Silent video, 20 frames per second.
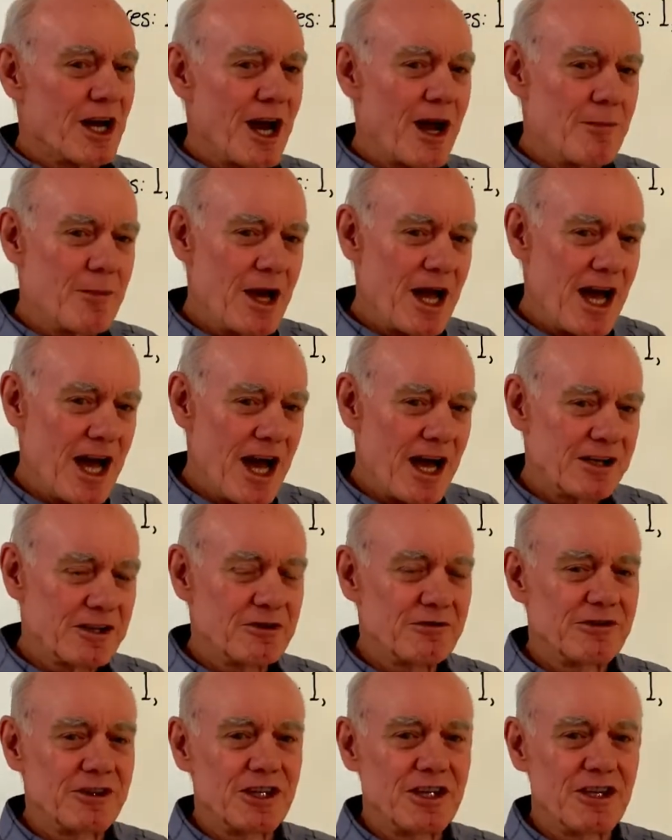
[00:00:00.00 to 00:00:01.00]
I'm
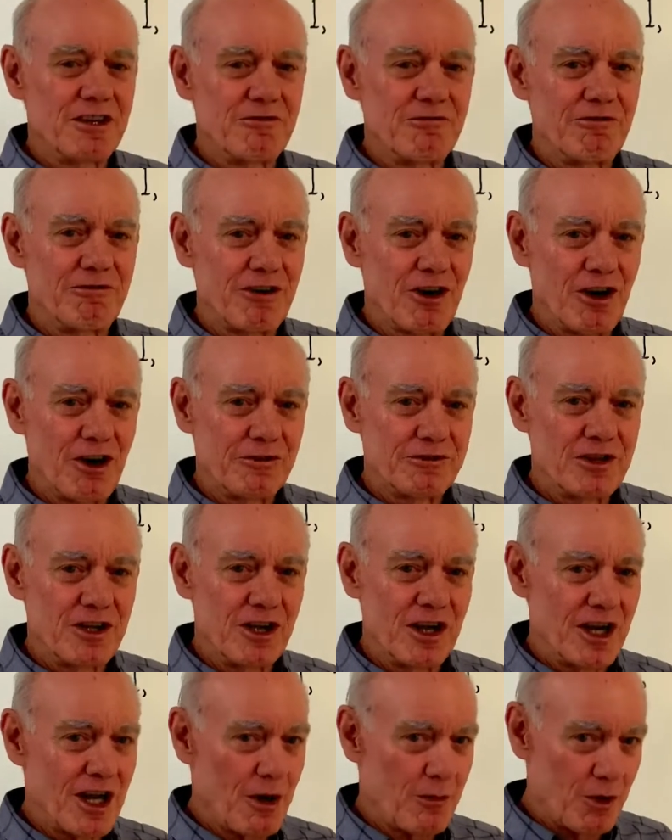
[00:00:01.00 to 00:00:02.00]
actively involved in
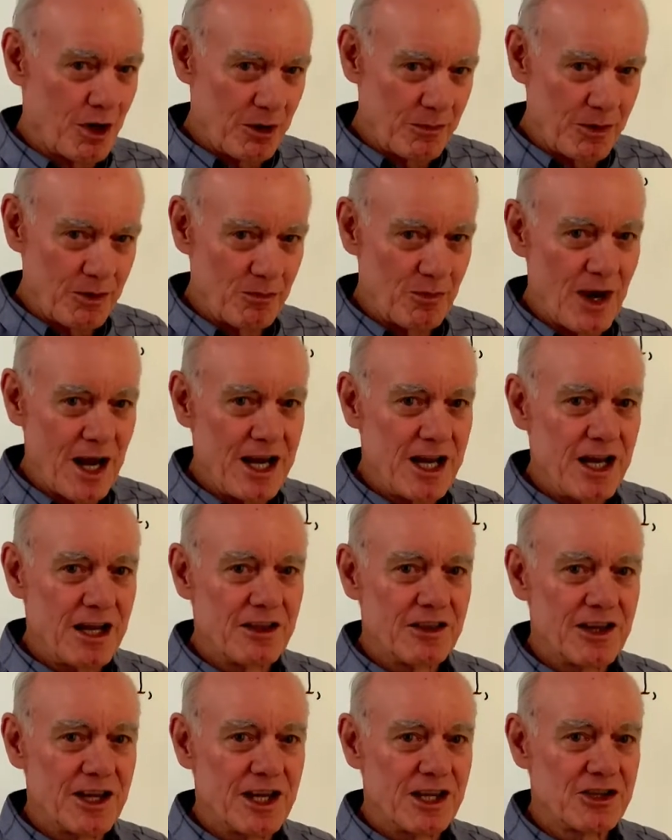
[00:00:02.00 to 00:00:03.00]
it. I want to be writing
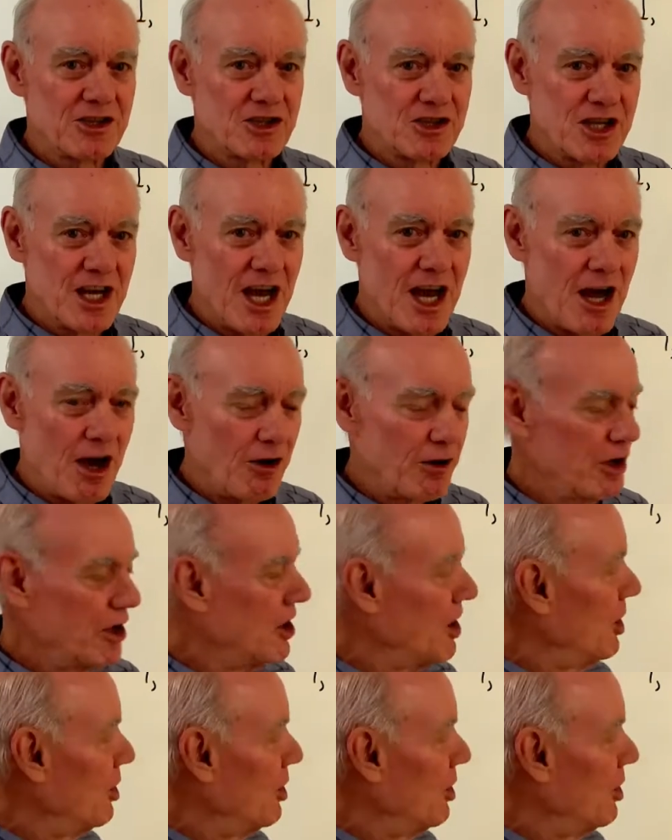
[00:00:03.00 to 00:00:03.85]
things down.